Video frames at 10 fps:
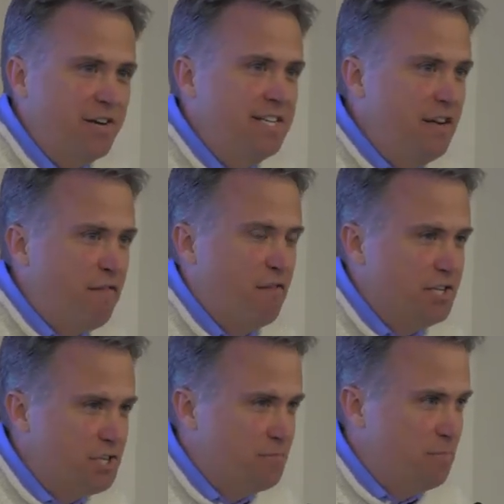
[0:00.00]

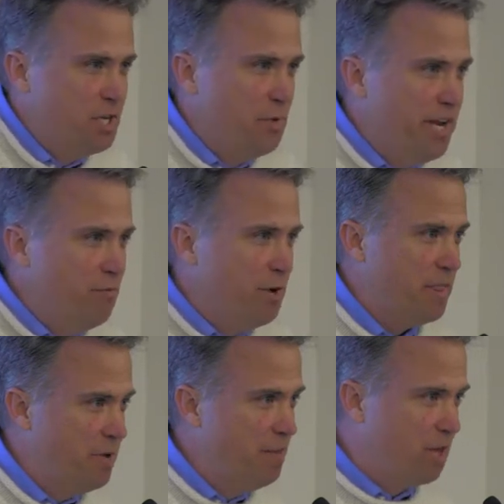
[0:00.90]
difference between what
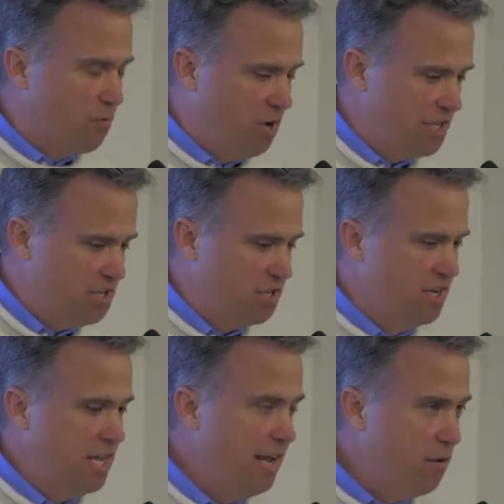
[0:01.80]
the public
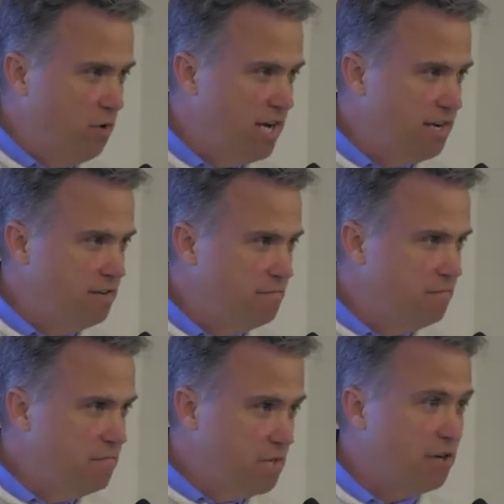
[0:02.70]
wants and what
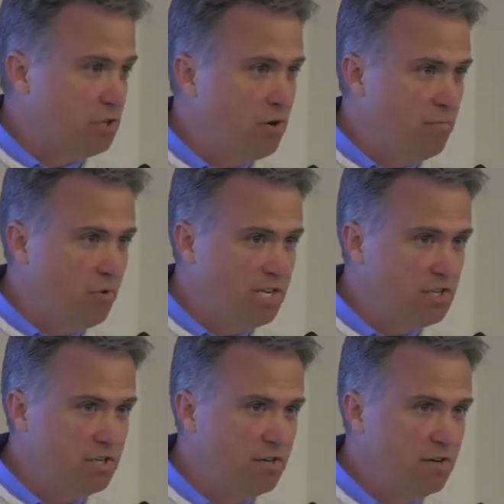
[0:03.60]
Donald Trump
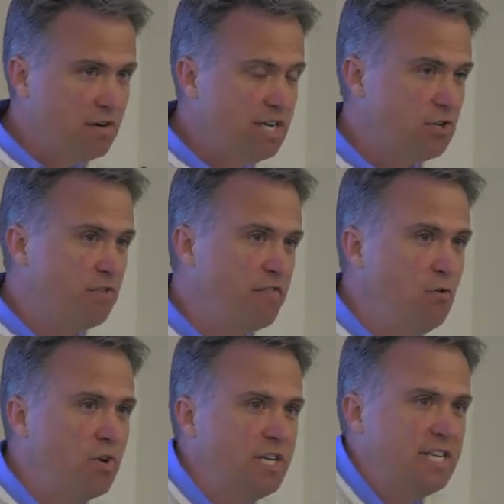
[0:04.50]
wants. Right? So if
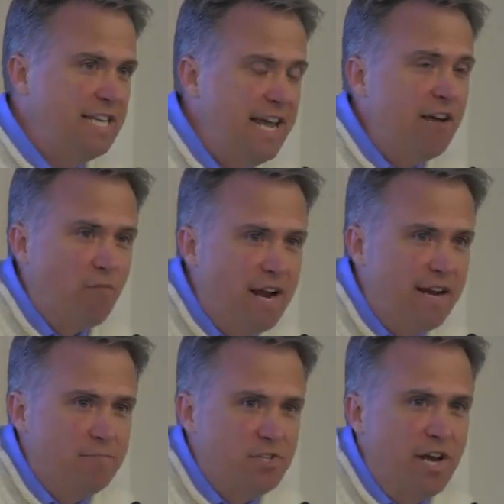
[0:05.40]
you were to take a
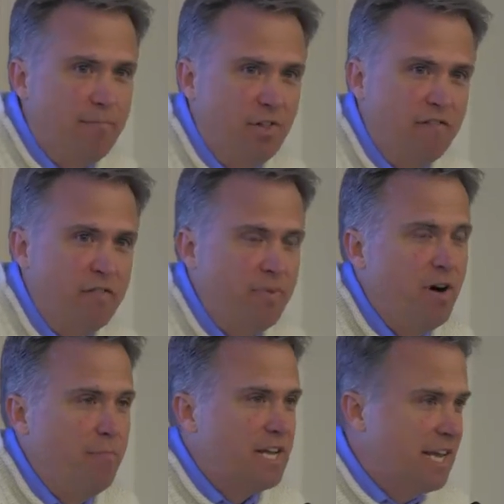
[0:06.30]
random sample of the
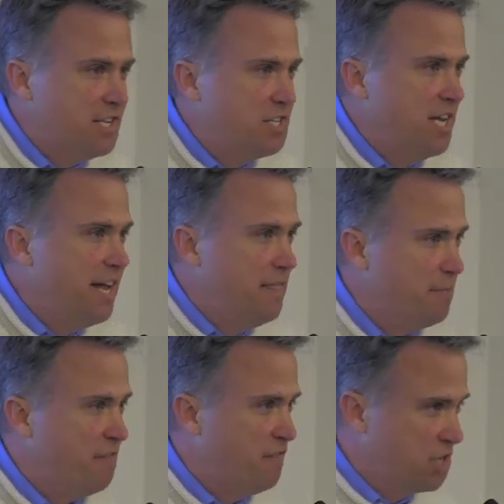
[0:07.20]
public and assign
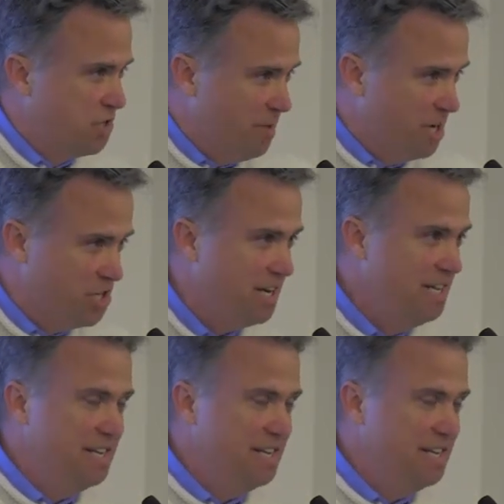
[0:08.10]
them to fix the budget